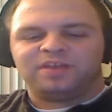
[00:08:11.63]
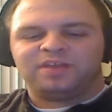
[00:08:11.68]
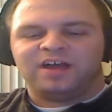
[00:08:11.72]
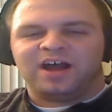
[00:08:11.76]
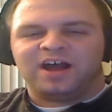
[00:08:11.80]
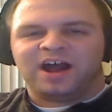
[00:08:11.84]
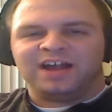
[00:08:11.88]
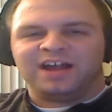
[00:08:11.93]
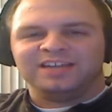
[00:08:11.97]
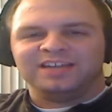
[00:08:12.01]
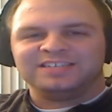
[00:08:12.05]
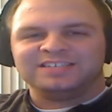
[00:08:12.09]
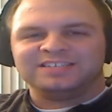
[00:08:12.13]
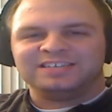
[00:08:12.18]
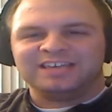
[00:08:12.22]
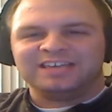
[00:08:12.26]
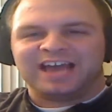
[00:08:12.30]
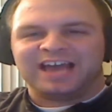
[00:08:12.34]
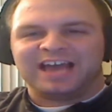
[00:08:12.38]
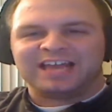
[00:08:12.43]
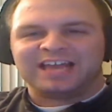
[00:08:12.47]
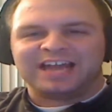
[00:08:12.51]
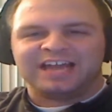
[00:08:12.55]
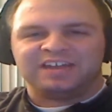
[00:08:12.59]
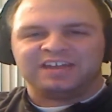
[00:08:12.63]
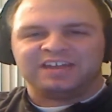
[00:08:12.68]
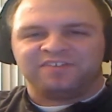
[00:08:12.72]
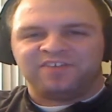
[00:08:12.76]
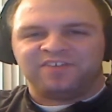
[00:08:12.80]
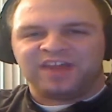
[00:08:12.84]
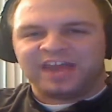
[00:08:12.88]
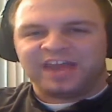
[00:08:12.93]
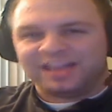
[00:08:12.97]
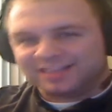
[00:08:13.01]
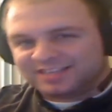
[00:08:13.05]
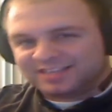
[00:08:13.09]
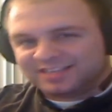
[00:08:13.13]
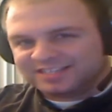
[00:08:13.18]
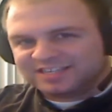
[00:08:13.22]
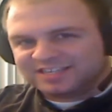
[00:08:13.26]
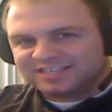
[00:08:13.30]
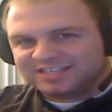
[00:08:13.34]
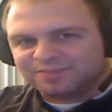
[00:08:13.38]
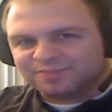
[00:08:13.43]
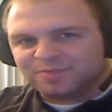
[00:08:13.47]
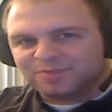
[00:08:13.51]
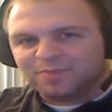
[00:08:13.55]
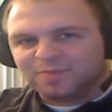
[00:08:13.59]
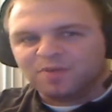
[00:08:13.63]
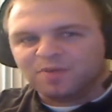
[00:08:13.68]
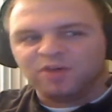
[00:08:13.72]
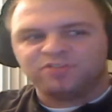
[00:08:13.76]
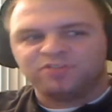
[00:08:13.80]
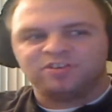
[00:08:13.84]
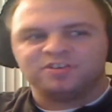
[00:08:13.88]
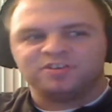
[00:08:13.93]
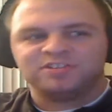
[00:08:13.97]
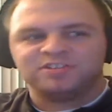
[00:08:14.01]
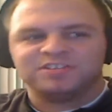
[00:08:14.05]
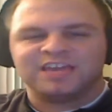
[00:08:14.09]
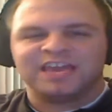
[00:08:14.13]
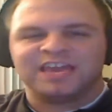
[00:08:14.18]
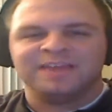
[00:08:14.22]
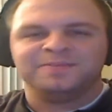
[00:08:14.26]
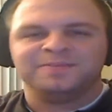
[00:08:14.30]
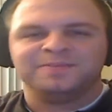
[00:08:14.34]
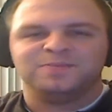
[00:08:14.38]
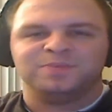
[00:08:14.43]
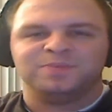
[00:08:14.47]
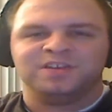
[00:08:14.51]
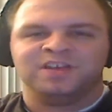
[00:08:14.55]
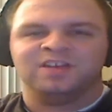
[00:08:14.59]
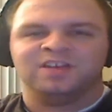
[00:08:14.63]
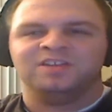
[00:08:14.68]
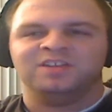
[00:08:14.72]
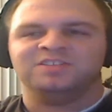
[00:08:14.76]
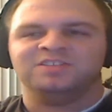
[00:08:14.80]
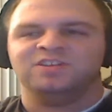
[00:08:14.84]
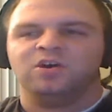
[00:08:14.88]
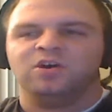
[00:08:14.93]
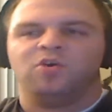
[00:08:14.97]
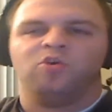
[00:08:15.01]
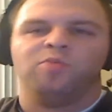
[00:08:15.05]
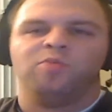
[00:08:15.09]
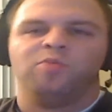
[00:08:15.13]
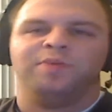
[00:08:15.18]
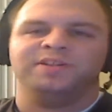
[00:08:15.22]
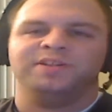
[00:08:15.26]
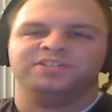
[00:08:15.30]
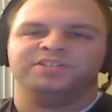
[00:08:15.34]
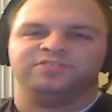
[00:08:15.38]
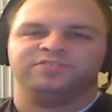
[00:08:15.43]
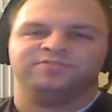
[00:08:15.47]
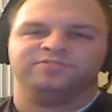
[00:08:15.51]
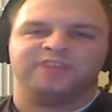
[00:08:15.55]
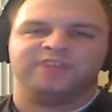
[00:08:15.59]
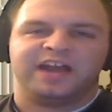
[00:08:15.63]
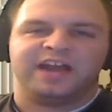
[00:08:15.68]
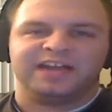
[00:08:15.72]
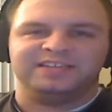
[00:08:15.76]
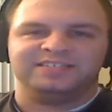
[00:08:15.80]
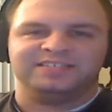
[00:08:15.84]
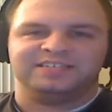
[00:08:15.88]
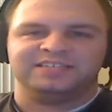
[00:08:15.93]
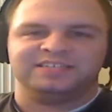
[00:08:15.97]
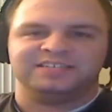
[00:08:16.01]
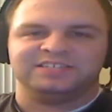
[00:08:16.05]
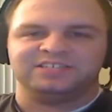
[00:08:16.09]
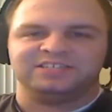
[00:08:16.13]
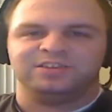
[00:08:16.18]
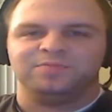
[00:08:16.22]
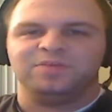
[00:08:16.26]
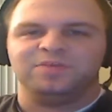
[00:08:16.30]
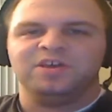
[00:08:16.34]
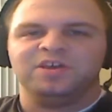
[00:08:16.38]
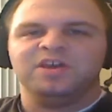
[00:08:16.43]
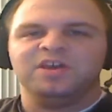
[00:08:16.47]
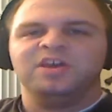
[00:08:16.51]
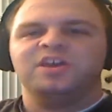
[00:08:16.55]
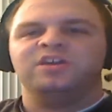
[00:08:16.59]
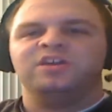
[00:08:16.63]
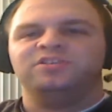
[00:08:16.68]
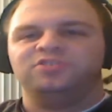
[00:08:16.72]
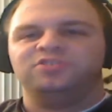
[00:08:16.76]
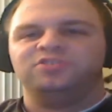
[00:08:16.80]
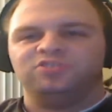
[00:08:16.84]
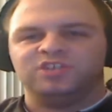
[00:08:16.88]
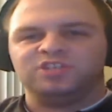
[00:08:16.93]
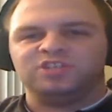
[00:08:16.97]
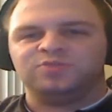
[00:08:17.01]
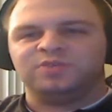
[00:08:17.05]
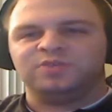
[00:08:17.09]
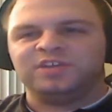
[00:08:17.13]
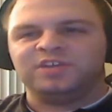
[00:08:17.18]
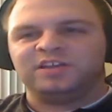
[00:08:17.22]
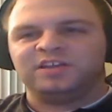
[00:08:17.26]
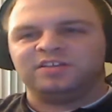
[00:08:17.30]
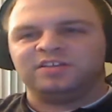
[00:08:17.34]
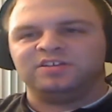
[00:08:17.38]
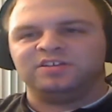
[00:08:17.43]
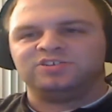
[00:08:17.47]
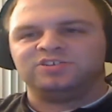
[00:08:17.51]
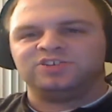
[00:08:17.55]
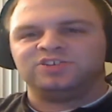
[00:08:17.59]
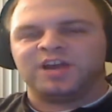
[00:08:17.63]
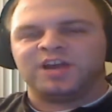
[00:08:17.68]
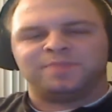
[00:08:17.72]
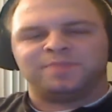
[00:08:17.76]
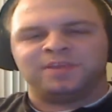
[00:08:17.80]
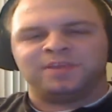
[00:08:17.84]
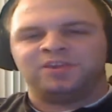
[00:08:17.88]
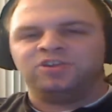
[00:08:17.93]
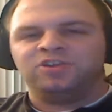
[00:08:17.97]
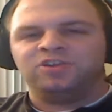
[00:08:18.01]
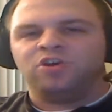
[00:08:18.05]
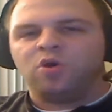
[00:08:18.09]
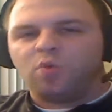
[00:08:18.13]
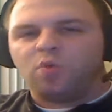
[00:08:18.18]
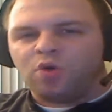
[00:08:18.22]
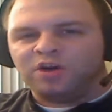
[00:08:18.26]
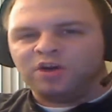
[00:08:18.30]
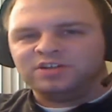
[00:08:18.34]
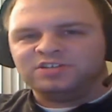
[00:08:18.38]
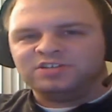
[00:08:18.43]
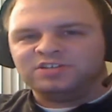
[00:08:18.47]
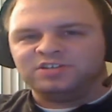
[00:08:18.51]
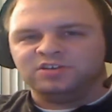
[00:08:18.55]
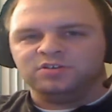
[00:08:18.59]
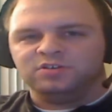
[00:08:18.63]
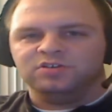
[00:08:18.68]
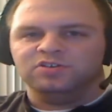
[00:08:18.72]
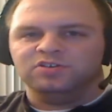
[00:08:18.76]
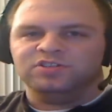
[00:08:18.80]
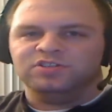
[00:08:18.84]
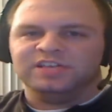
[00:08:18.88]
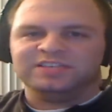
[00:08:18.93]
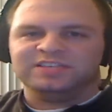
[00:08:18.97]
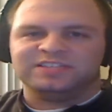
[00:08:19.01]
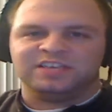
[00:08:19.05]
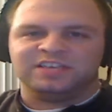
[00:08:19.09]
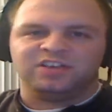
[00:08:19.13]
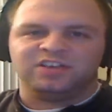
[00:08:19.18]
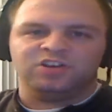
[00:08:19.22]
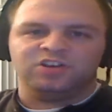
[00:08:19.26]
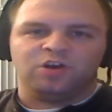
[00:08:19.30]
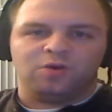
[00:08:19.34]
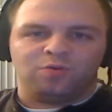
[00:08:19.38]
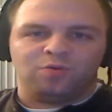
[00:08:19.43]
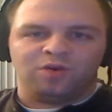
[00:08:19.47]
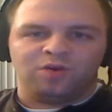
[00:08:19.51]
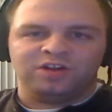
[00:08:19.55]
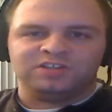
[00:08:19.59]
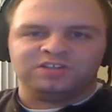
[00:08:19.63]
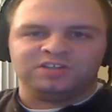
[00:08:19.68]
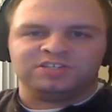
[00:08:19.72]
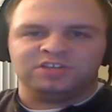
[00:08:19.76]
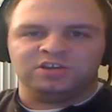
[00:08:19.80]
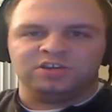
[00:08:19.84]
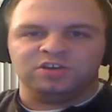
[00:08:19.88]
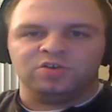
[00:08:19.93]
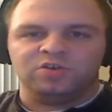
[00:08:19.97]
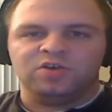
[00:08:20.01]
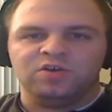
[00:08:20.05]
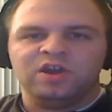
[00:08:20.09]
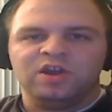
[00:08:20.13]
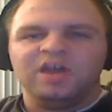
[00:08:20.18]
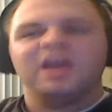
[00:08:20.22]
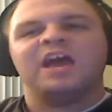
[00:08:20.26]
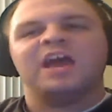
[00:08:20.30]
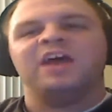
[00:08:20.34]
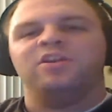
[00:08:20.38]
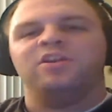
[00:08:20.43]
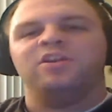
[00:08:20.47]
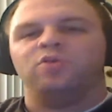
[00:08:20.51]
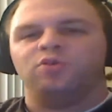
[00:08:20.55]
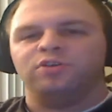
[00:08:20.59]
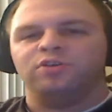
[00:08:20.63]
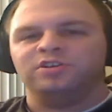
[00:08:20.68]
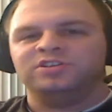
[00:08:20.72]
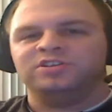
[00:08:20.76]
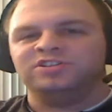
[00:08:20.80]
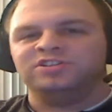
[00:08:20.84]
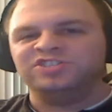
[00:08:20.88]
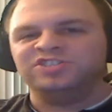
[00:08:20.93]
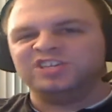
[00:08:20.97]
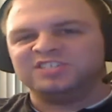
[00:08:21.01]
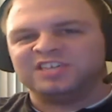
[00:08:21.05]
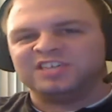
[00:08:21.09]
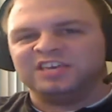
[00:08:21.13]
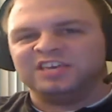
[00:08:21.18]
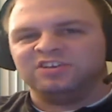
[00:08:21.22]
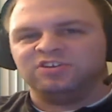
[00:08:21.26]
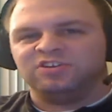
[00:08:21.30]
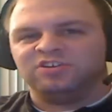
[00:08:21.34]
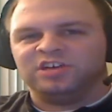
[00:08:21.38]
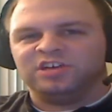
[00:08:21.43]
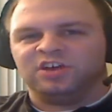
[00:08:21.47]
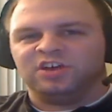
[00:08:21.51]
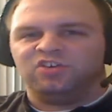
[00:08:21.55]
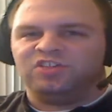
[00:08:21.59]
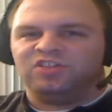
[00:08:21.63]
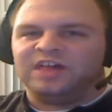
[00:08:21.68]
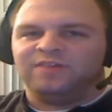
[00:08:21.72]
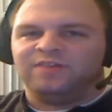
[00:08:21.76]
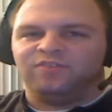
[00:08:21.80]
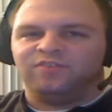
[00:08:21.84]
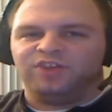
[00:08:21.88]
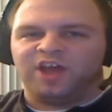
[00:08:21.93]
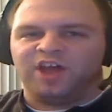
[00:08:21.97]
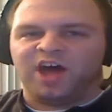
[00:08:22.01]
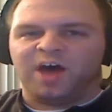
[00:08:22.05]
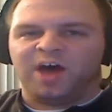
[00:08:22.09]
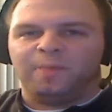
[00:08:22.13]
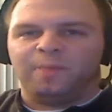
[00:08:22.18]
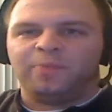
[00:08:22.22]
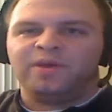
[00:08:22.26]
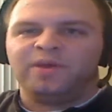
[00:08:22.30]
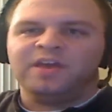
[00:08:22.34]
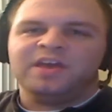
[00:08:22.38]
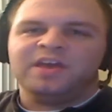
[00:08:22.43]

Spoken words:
Honestly, I kind of hate the system in both those games because it's a whole bunch of grind system. Do this ridiculous crap that you don't want to, do this that you don't want to, in order to just get your guild leveled up.